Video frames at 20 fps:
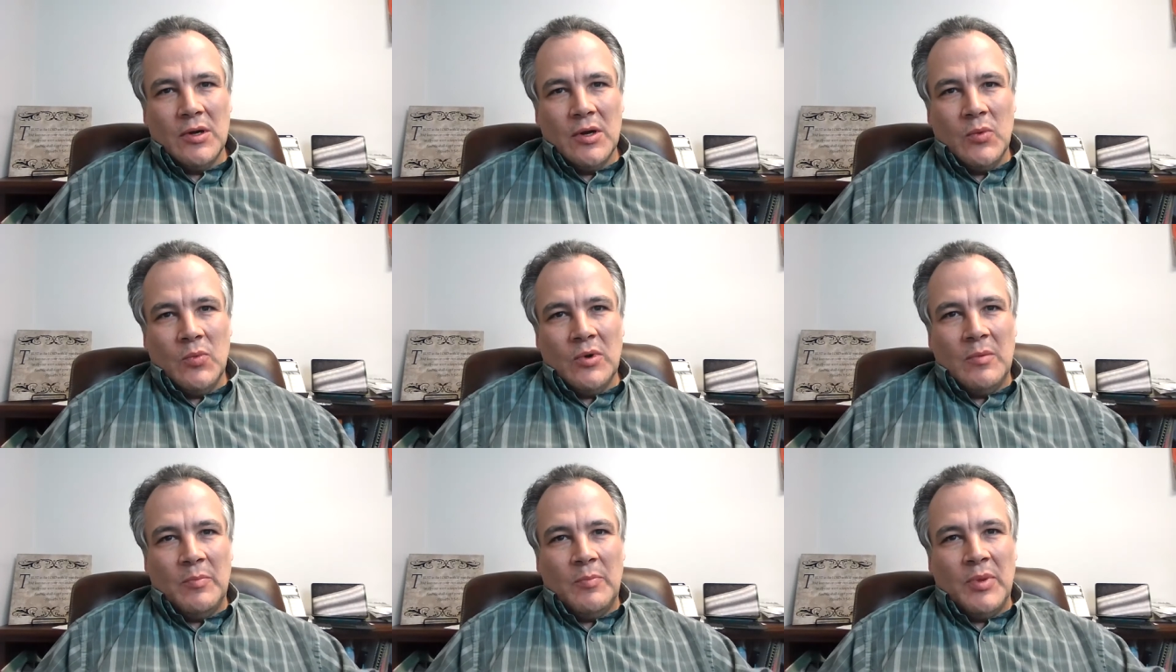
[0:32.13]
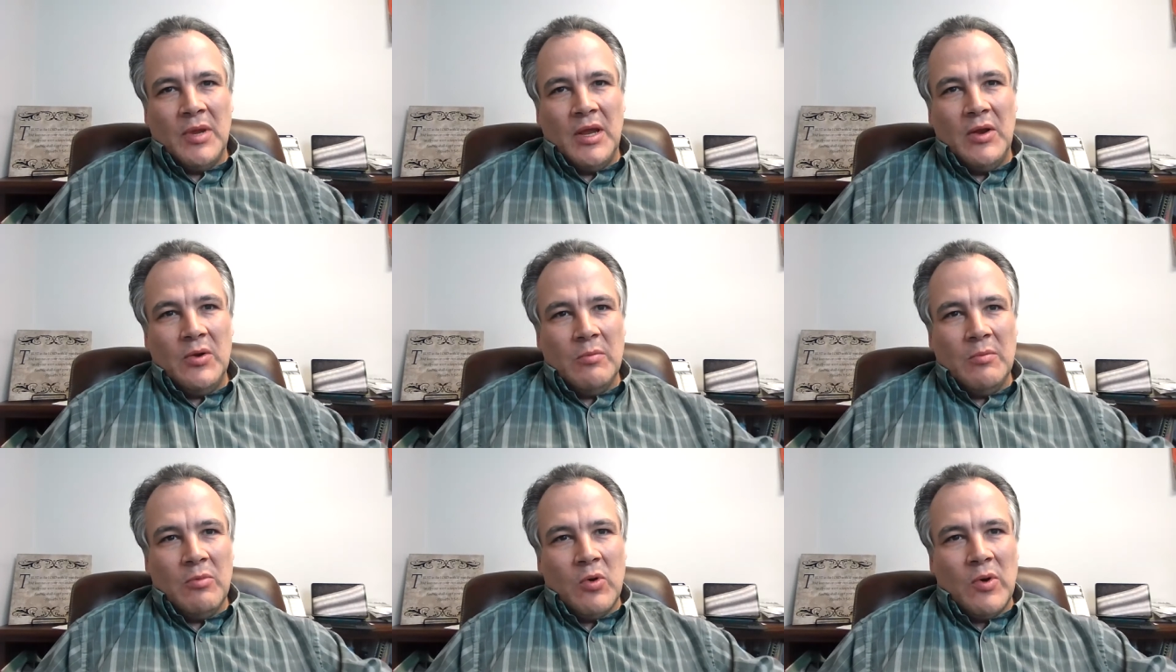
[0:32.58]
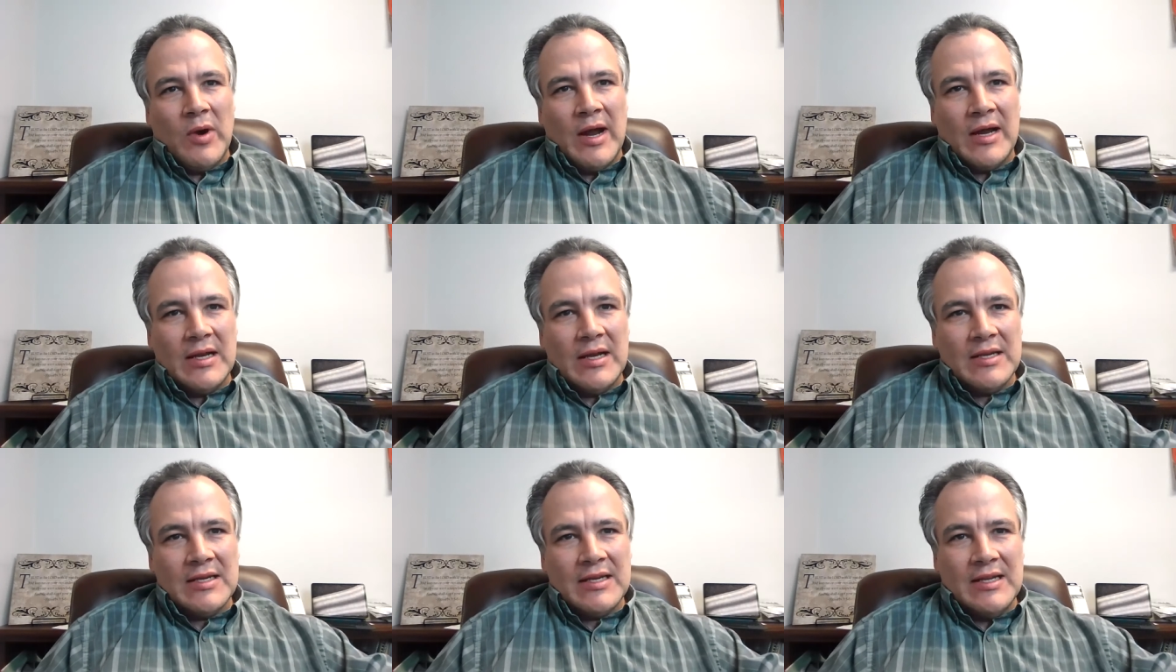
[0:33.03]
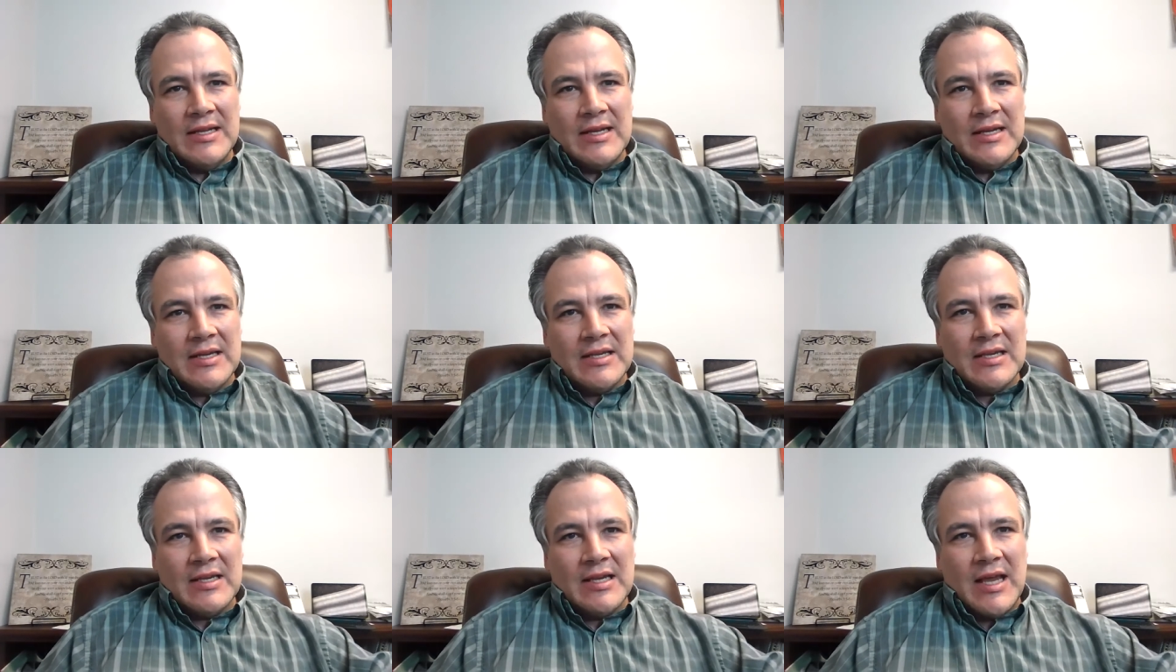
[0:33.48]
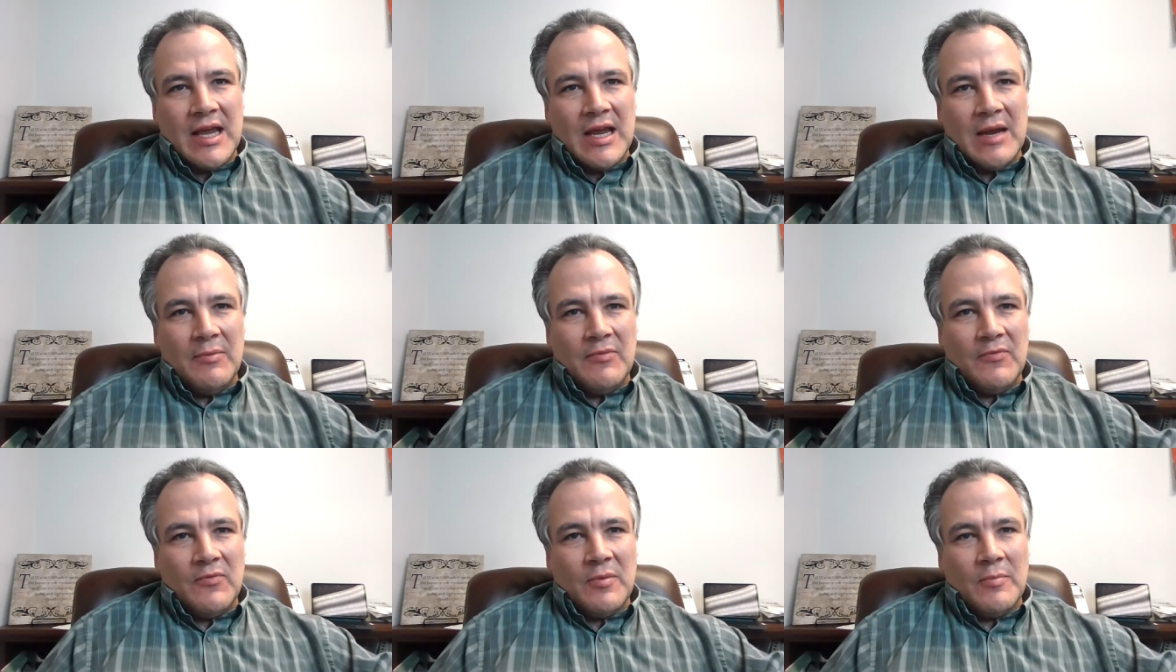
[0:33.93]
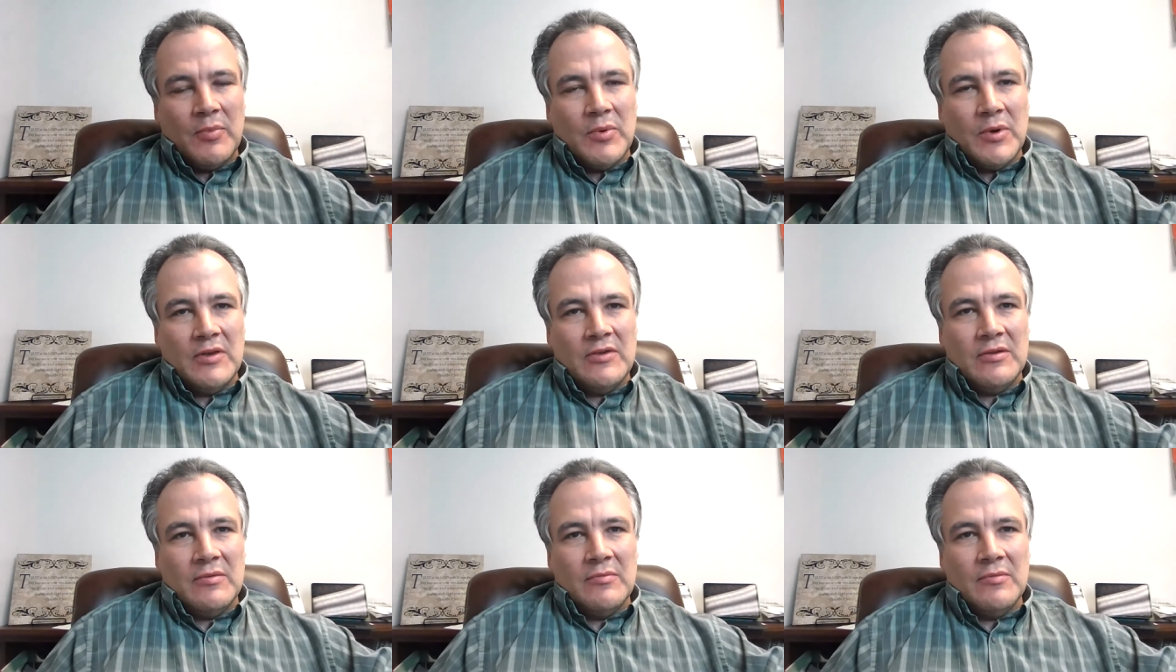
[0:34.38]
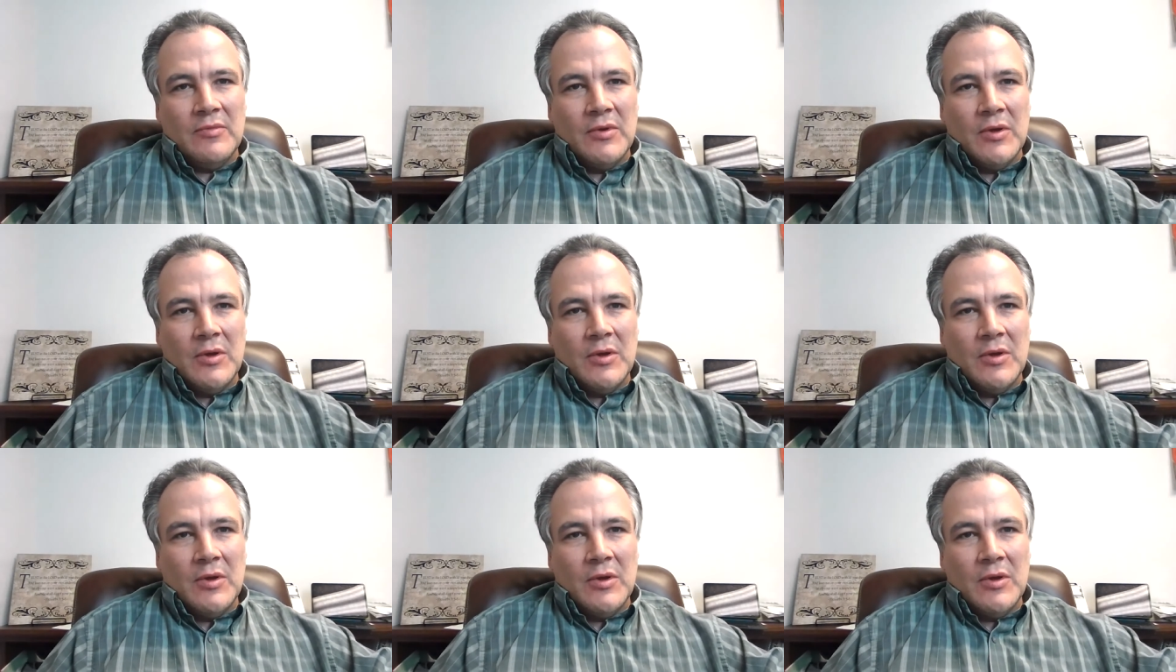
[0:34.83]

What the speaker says: when Peter miraculously escaped from prison?